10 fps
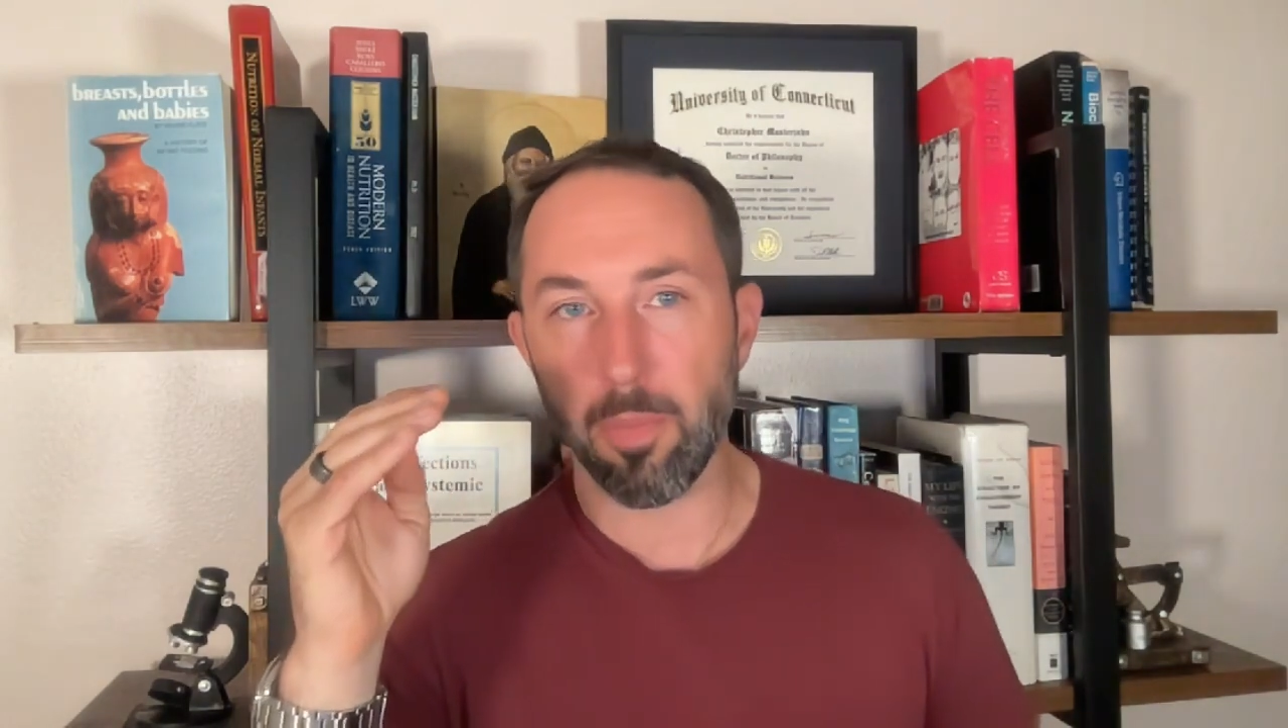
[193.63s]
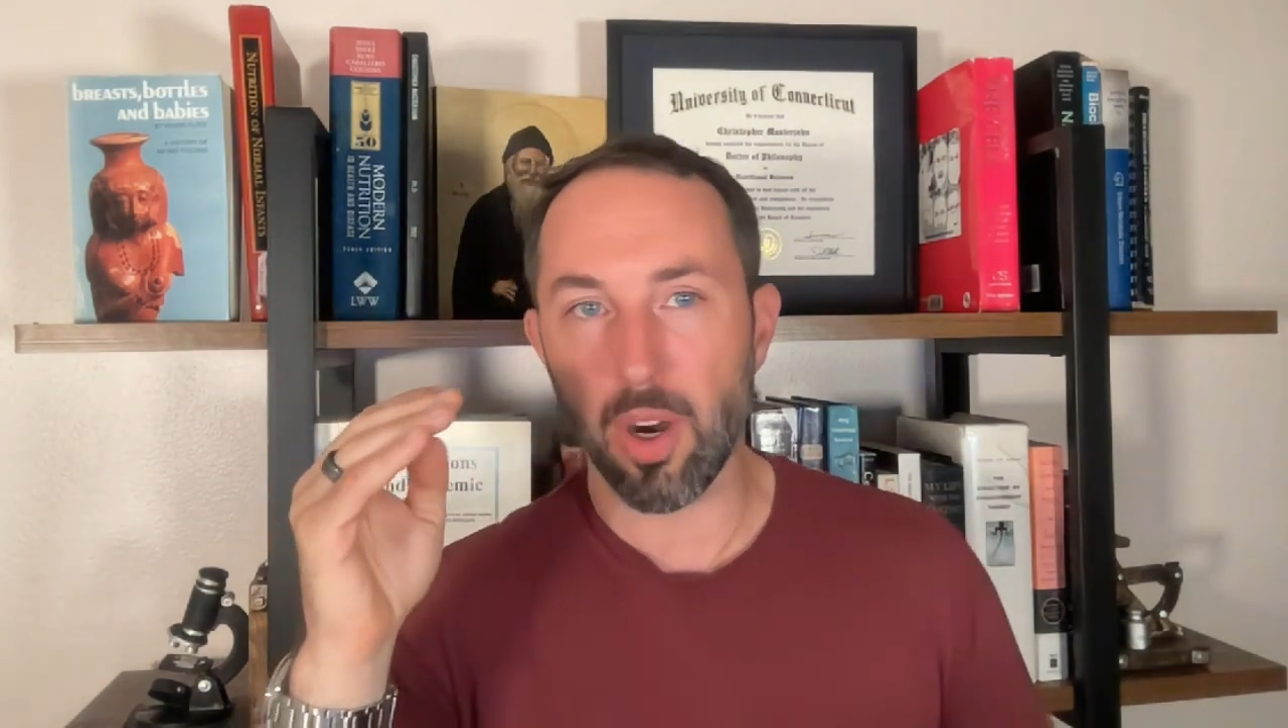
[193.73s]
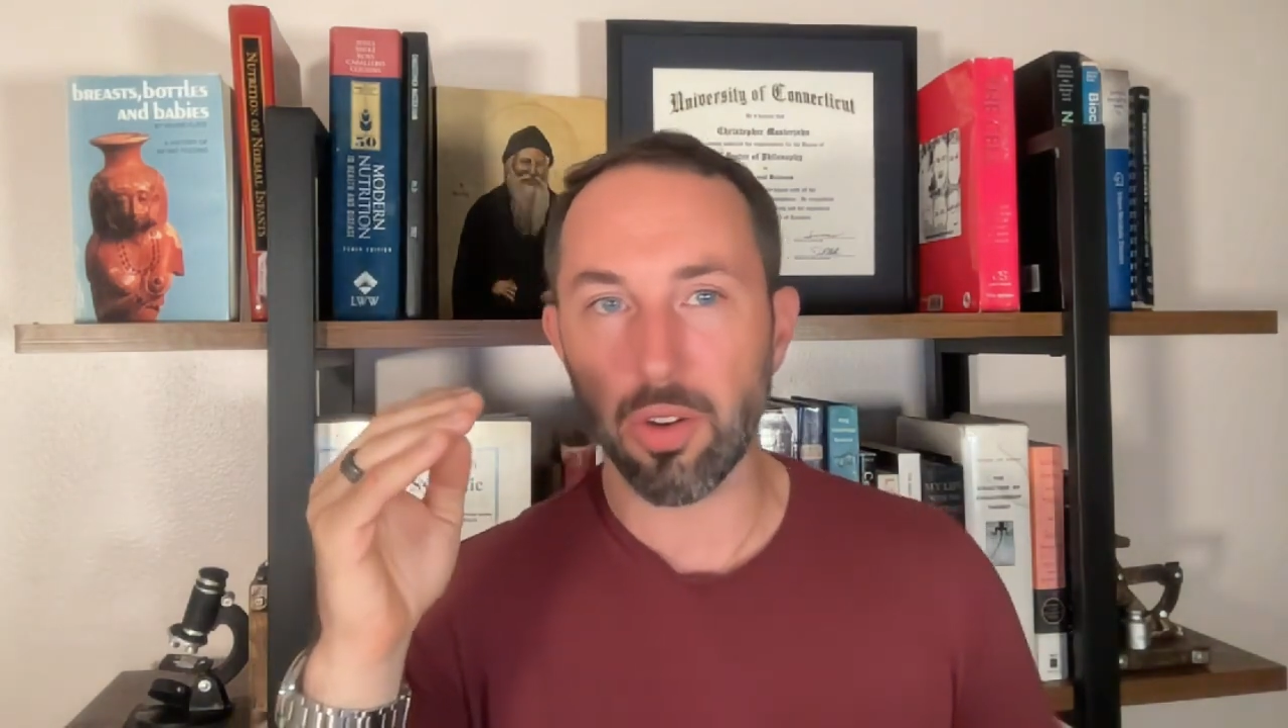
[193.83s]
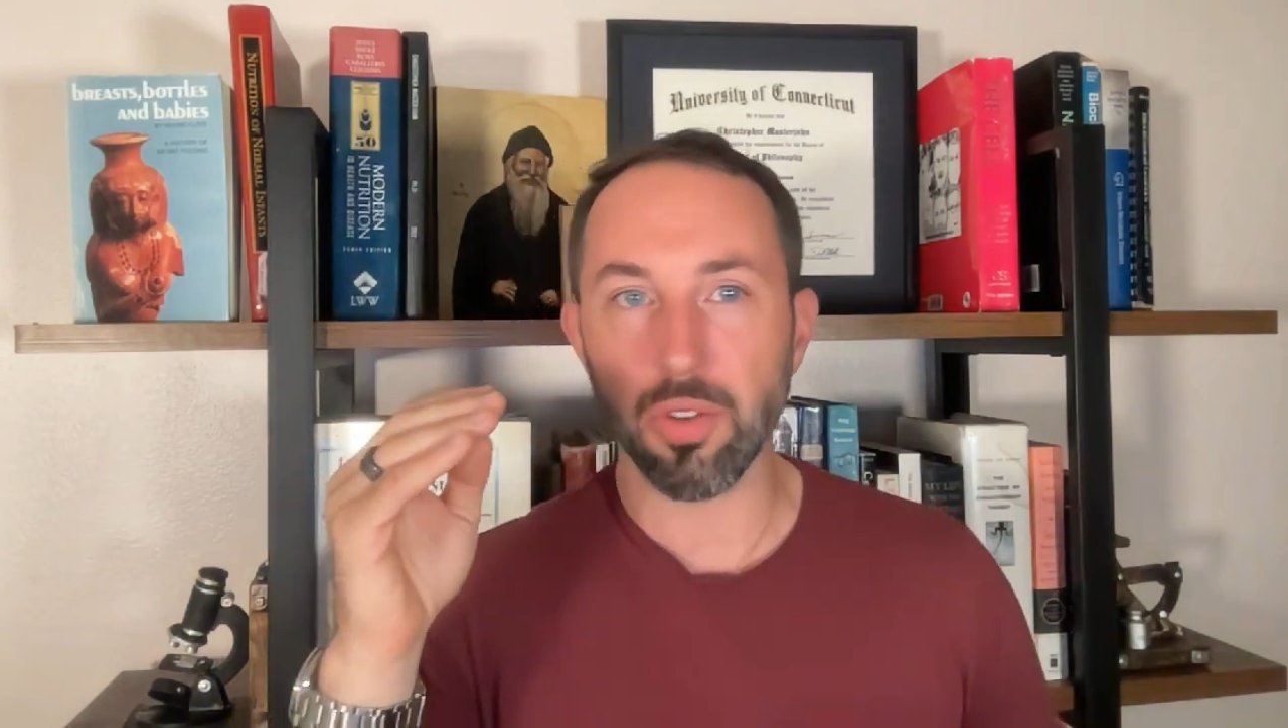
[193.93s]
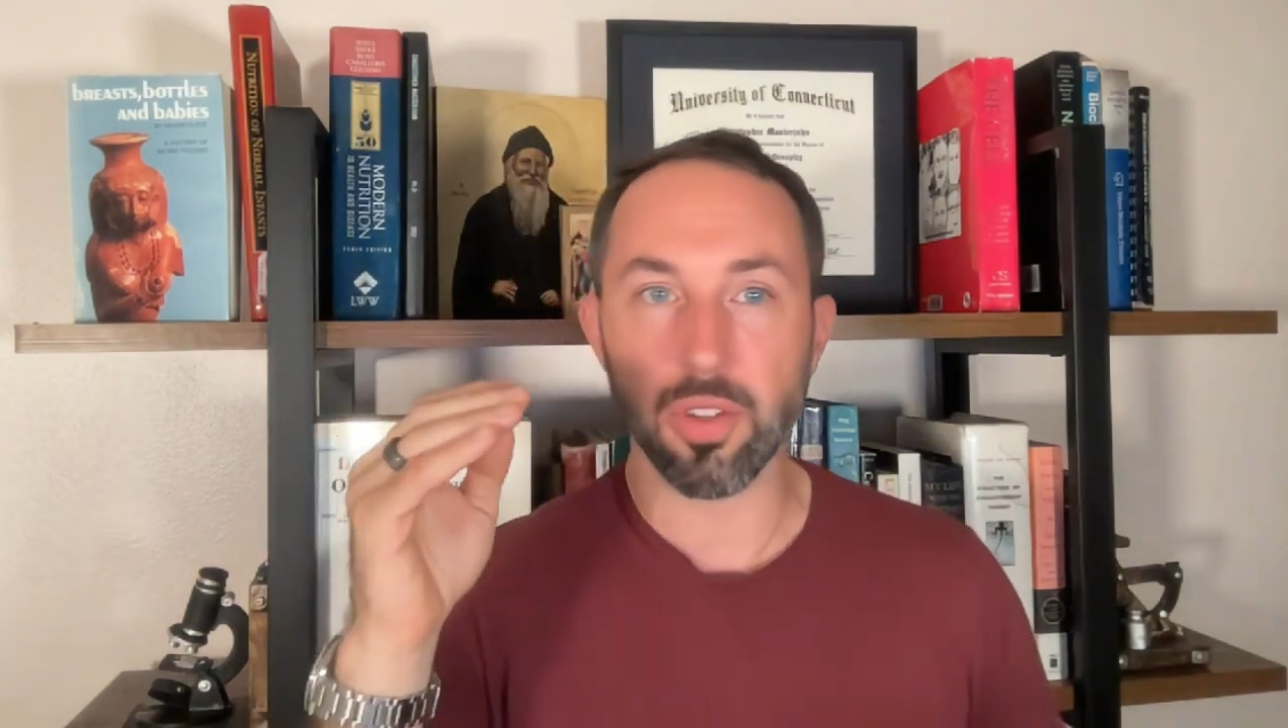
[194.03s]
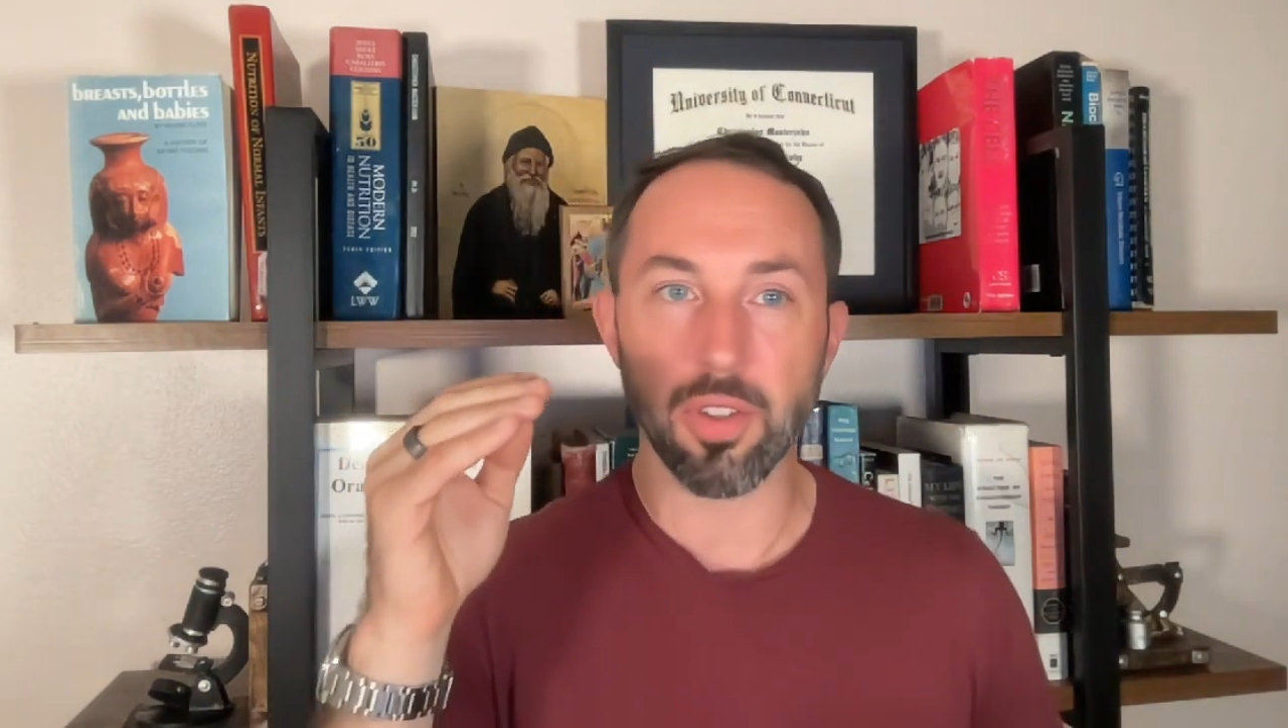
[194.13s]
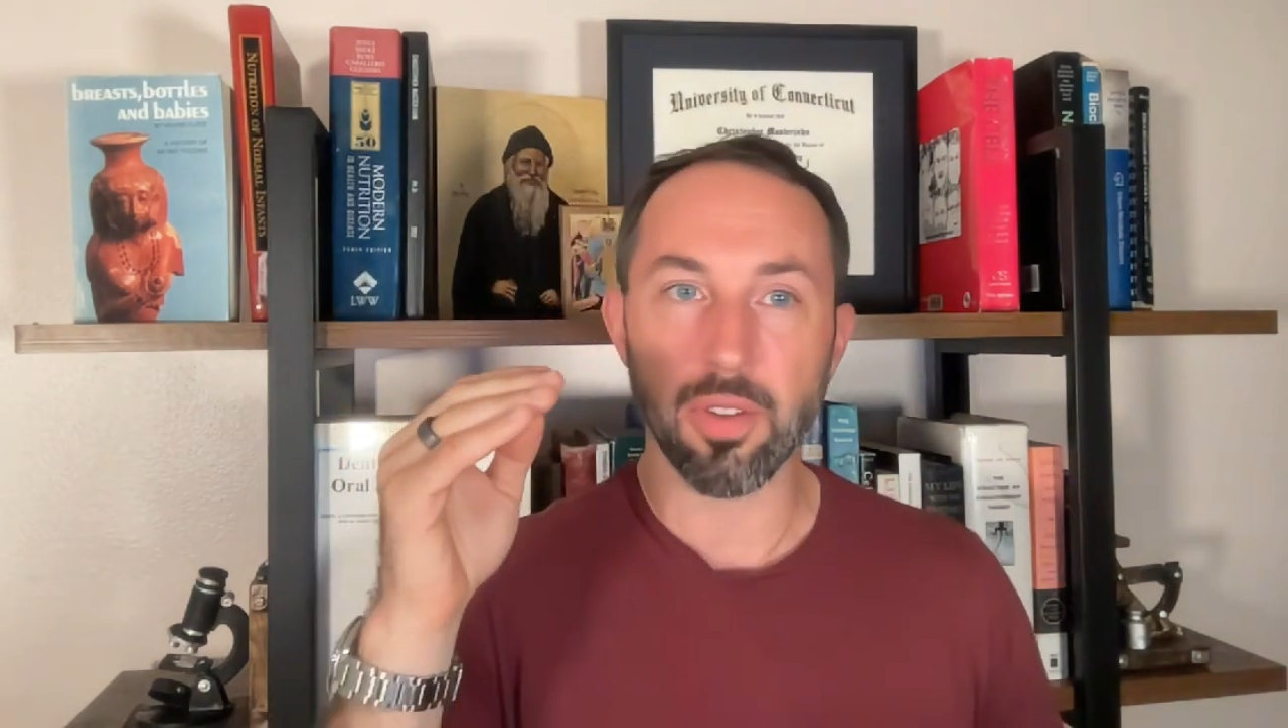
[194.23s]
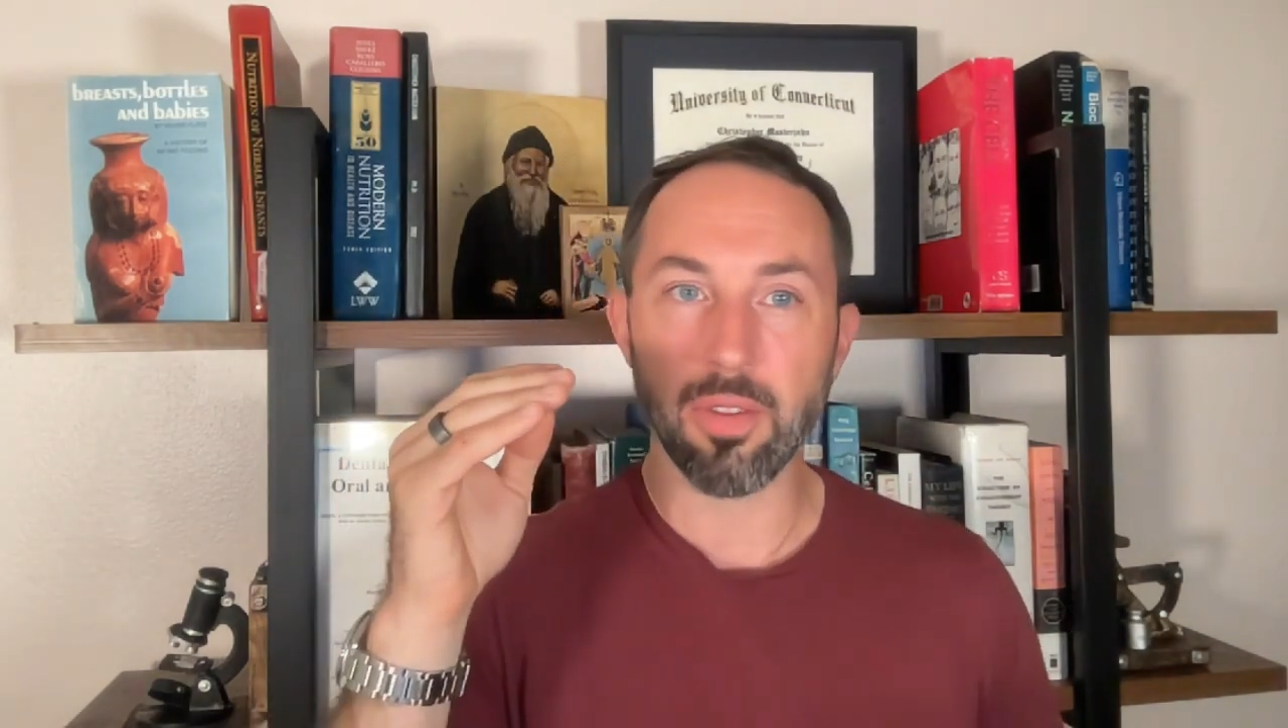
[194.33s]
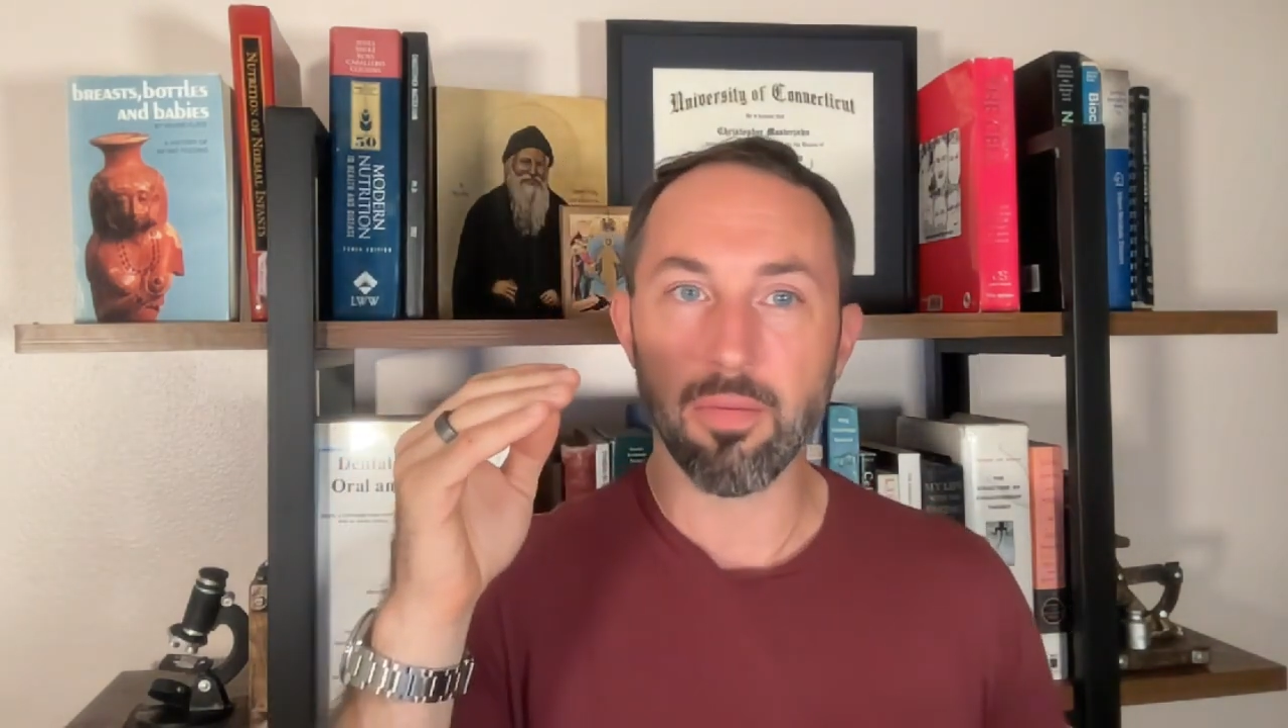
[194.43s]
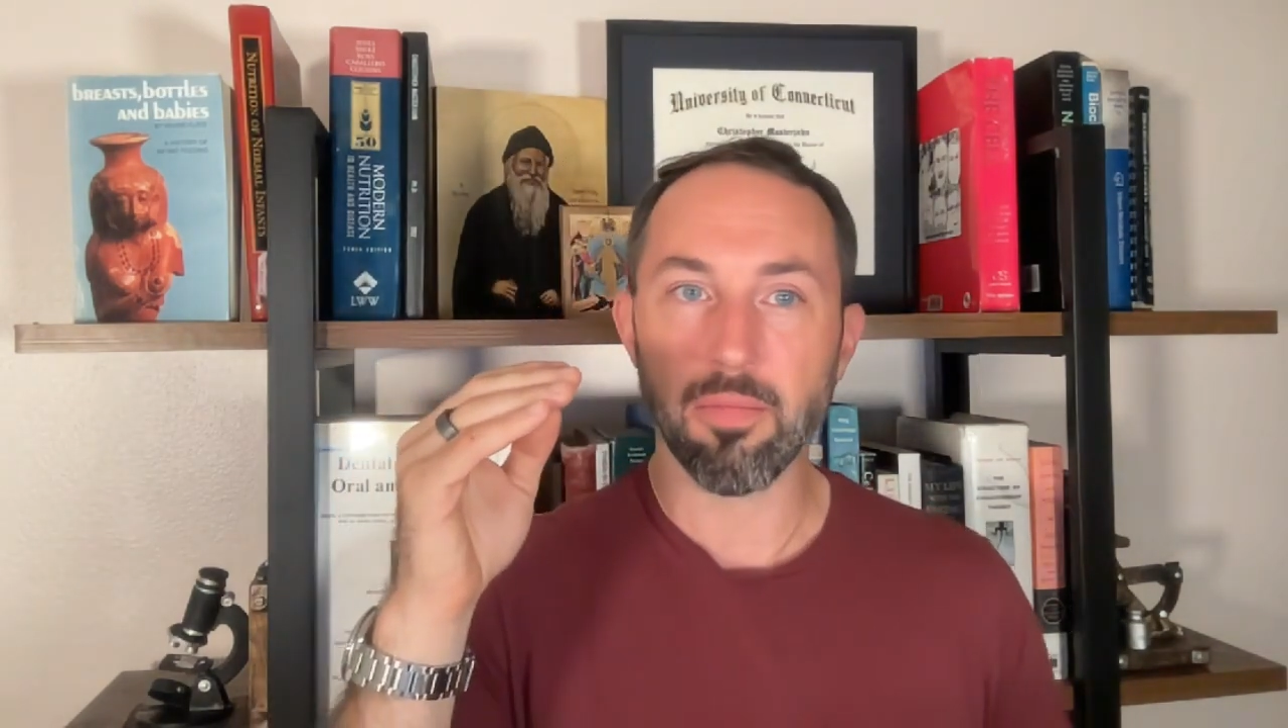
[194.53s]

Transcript: bottles